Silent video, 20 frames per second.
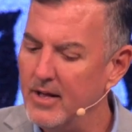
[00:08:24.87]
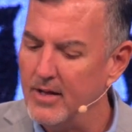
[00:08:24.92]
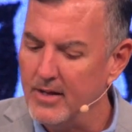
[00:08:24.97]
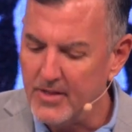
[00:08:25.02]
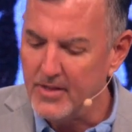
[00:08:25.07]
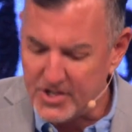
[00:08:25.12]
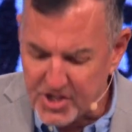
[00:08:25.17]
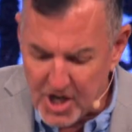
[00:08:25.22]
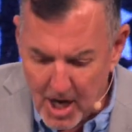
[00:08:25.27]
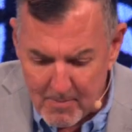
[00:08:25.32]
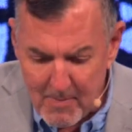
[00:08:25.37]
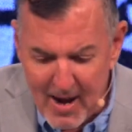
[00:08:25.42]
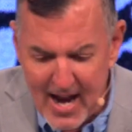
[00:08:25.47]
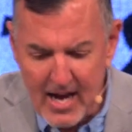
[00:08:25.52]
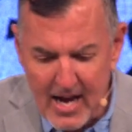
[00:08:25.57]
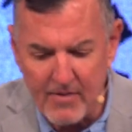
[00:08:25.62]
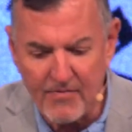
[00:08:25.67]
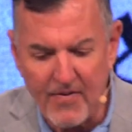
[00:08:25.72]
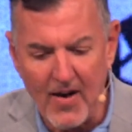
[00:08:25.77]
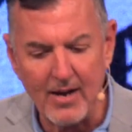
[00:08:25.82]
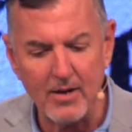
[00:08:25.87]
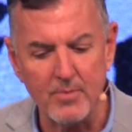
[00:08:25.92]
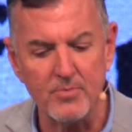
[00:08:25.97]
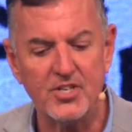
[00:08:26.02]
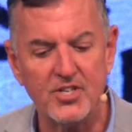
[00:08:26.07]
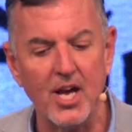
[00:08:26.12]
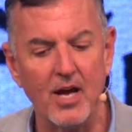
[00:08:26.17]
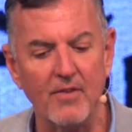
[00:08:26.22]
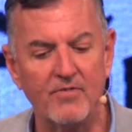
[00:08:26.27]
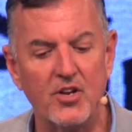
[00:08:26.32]
This young man, he found
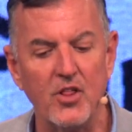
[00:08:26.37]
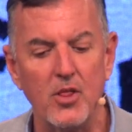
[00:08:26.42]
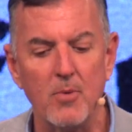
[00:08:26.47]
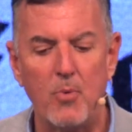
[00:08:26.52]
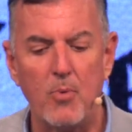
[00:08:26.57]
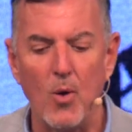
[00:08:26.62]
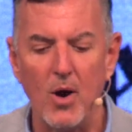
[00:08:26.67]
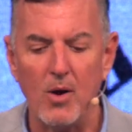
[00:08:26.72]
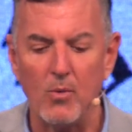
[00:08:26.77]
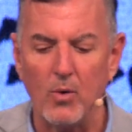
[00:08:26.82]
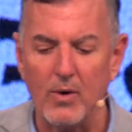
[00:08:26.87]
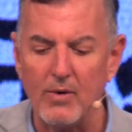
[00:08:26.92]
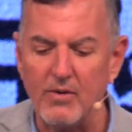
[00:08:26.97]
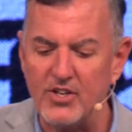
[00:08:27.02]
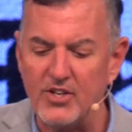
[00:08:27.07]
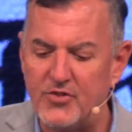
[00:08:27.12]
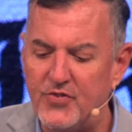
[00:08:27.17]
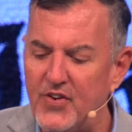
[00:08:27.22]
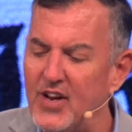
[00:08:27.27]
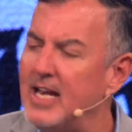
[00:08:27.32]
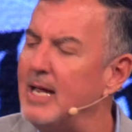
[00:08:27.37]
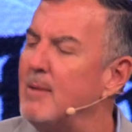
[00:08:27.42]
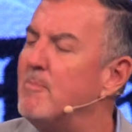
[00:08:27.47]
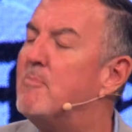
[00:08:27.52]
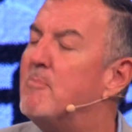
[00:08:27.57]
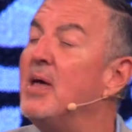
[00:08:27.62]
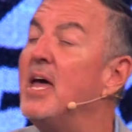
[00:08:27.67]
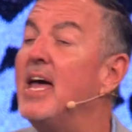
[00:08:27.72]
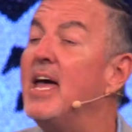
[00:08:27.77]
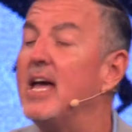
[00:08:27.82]
himself to the point where he was feeding
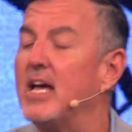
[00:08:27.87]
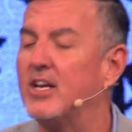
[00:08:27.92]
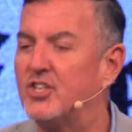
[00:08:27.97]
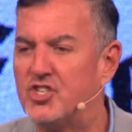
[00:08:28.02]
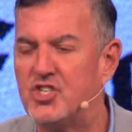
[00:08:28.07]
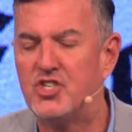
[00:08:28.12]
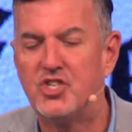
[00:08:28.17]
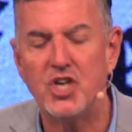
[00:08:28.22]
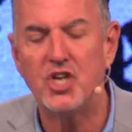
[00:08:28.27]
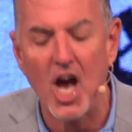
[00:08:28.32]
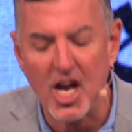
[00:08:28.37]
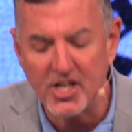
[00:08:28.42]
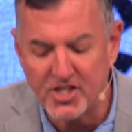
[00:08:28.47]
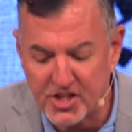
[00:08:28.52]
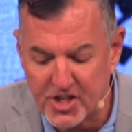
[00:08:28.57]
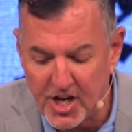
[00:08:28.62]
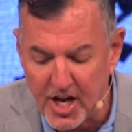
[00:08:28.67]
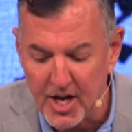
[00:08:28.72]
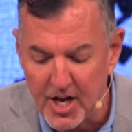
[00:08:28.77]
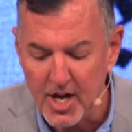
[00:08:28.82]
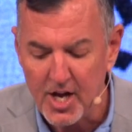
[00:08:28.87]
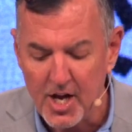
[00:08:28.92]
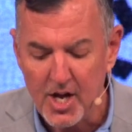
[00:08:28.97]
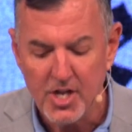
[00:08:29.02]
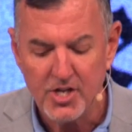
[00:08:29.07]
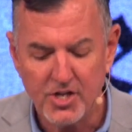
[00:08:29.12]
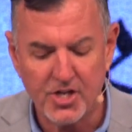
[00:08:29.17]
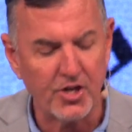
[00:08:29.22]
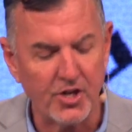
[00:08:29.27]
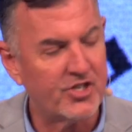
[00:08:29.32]
pigs just
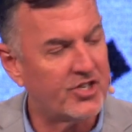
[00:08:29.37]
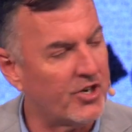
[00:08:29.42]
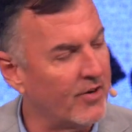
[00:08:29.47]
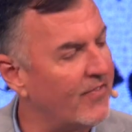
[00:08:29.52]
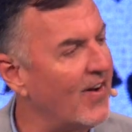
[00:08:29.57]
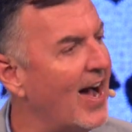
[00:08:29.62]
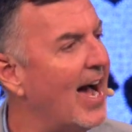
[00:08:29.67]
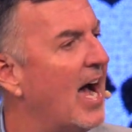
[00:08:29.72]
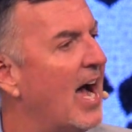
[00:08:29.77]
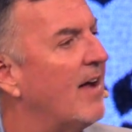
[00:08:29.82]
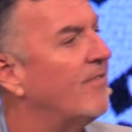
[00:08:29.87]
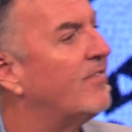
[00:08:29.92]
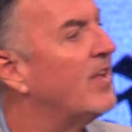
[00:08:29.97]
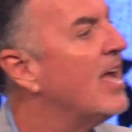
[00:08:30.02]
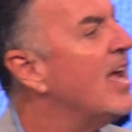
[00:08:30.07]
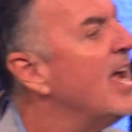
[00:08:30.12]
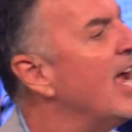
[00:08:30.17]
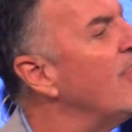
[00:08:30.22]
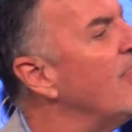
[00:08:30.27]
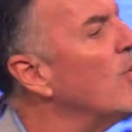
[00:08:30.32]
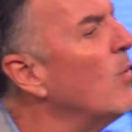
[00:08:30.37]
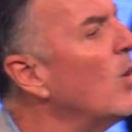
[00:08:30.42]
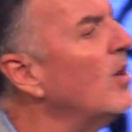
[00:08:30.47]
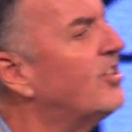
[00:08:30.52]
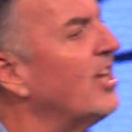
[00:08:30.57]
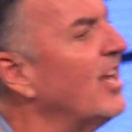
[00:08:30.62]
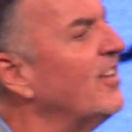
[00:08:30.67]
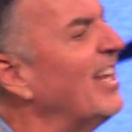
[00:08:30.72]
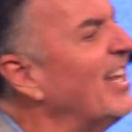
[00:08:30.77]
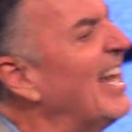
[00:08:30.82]
survived. And the word
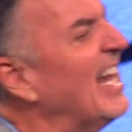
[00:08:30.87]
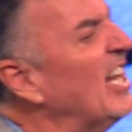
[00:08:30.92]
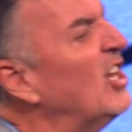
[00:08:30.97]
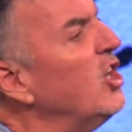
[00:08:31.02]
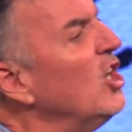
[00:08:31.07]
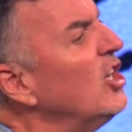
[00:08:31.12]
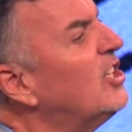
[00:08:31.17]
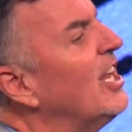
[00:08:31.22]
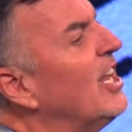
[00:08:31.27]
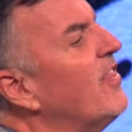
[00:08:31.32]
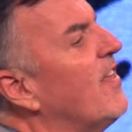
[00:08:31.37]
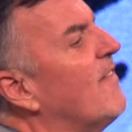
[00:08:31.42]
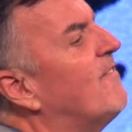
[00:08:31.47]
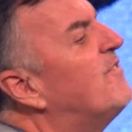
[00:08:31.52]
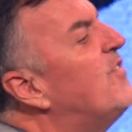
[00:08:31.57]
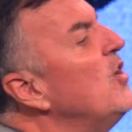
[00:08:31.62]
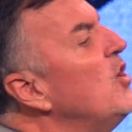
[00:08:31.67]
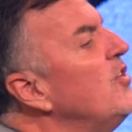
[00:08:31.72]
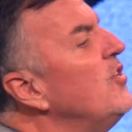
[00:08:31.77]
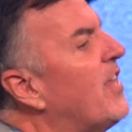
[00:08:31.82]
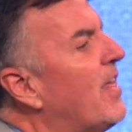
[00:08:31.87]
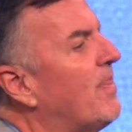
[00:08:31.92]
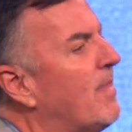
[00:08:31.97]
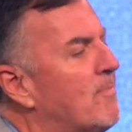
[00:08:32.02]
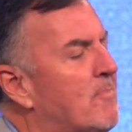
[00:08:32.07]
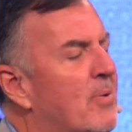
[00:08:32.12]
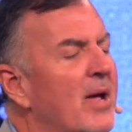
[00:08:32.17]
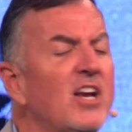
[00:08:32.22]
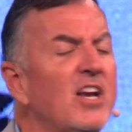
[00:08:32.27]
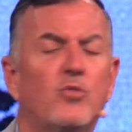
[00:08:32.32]
says that he looked at the food that the
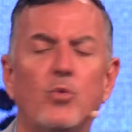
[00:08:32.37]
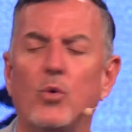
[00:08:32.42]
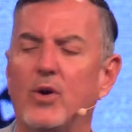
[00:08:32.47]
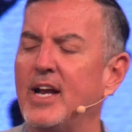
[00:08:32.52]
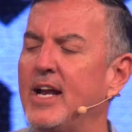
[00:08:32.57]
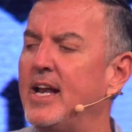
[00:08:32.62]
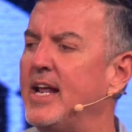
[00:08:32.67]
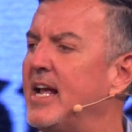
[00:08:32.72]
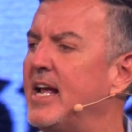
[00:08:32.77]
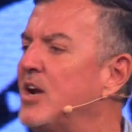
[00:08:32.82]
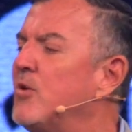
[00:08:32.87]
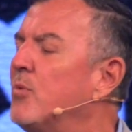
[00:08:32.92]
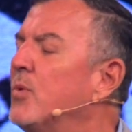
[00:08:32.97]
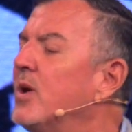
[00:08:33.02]
pigs were eating and